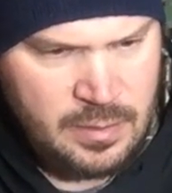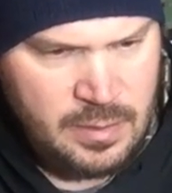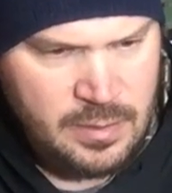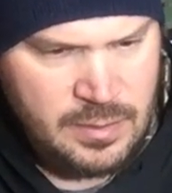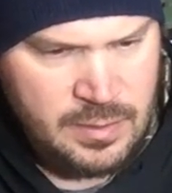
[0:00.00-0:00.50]

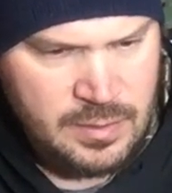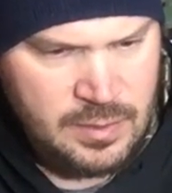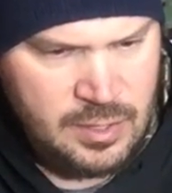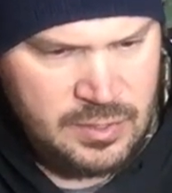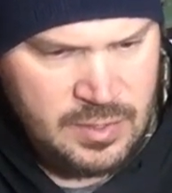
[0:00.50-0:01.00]
This is
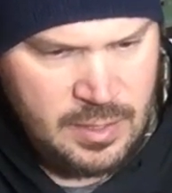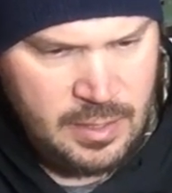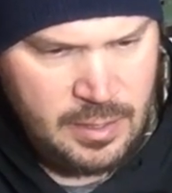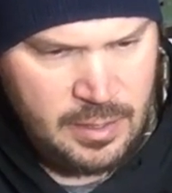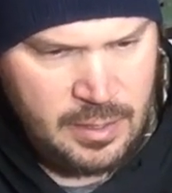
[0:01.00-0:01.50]
just
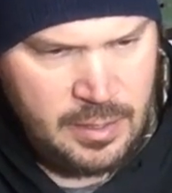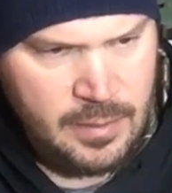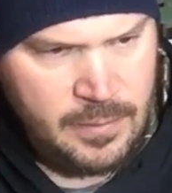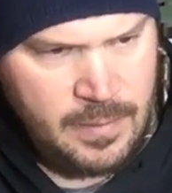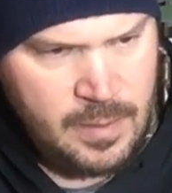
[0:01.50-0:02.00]

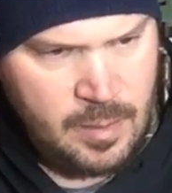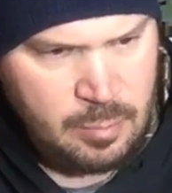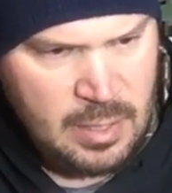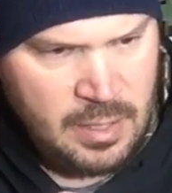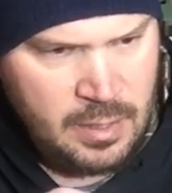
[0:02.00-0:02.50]
a
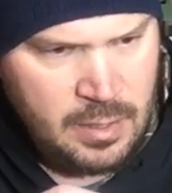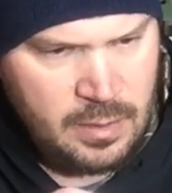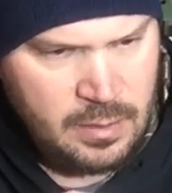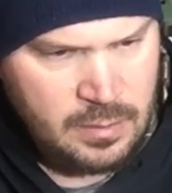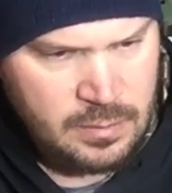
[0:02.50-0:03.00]
pink
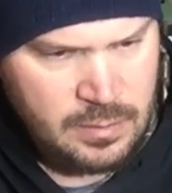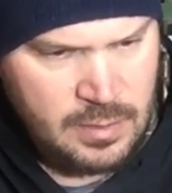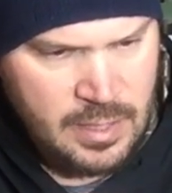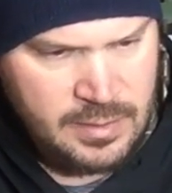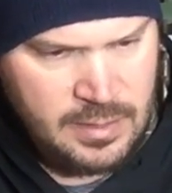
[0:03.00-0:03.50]

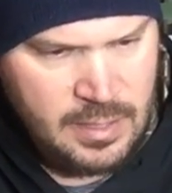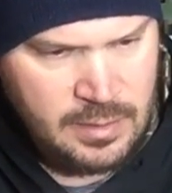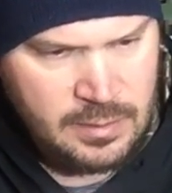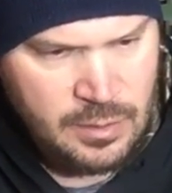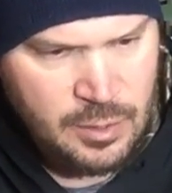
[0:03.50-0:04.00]
size 8